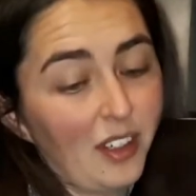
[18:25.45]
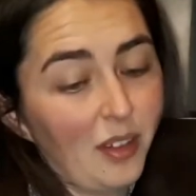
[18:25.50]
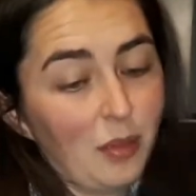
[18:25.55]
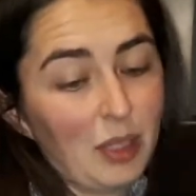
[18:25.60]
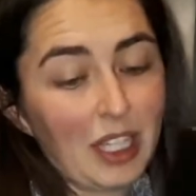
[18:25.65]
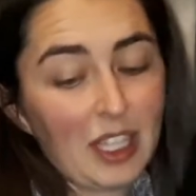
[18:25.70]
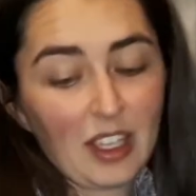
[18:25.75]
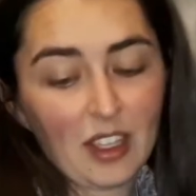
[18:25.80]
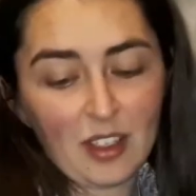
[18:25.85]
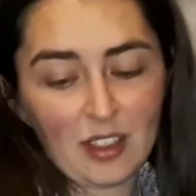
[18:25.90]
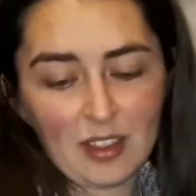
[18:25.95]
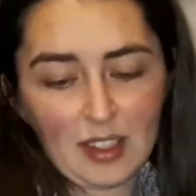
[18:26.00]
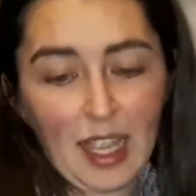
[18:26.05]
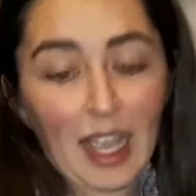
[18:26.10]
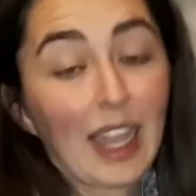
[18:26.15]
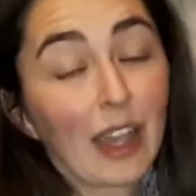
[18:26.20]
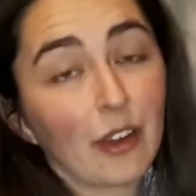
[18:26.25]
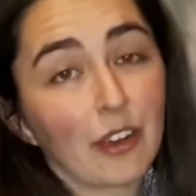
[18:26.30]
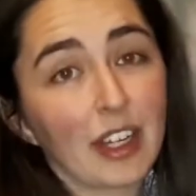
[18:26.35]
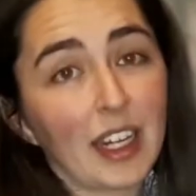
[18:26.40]
because
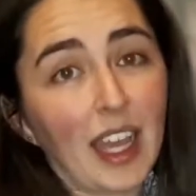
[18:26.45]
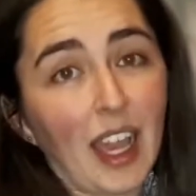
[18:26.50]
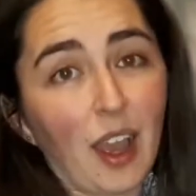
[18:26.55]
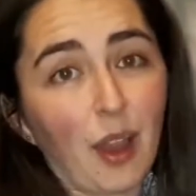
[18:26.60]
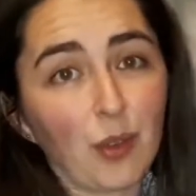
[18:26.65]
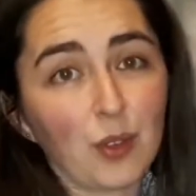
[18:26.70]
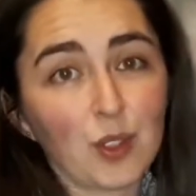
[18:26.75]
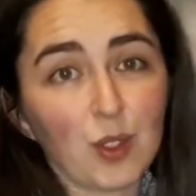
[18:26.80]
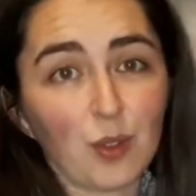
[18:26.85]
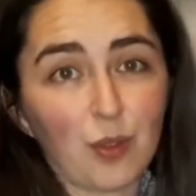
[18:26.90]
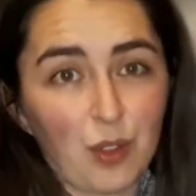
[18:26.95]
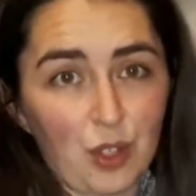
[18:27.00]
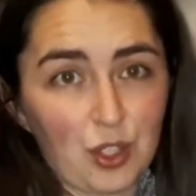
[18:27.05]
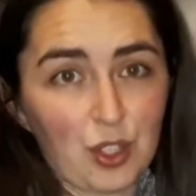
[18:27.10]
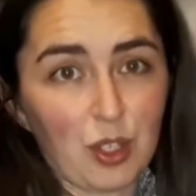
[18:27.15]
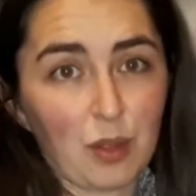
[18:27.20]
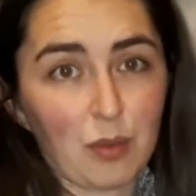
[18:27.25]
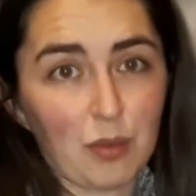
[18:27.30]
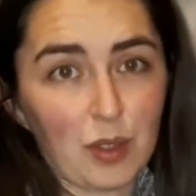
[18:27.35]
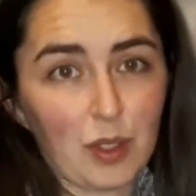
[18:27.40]
I already have
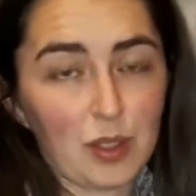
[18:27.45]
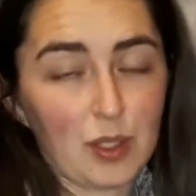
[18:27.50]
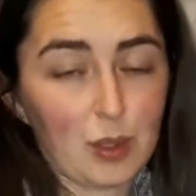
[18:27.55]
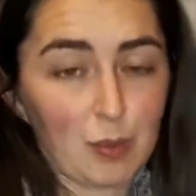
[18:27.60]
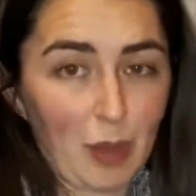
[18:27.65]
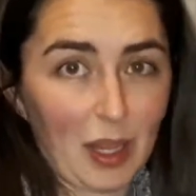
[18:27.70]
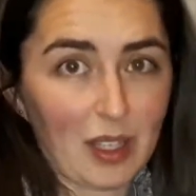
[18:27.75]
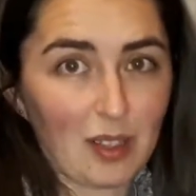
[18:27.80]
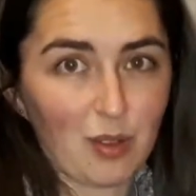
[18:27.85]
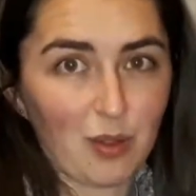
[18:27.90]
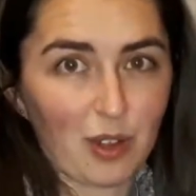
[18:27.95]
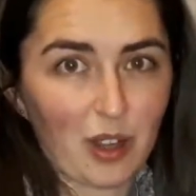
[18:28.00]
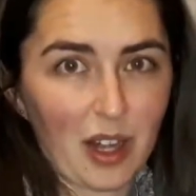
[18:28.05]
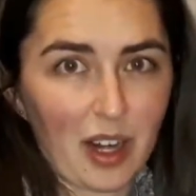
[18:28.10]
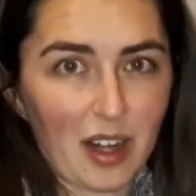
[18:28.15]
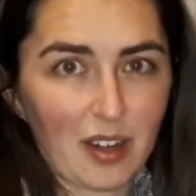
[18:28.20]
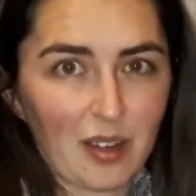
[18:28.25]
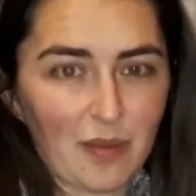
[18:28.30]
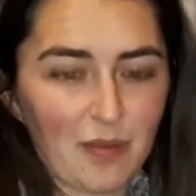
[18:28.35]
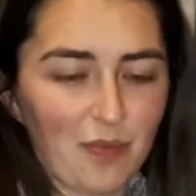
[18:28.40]
sufficient space for
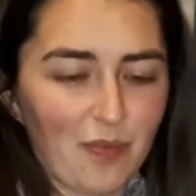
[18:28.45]
it.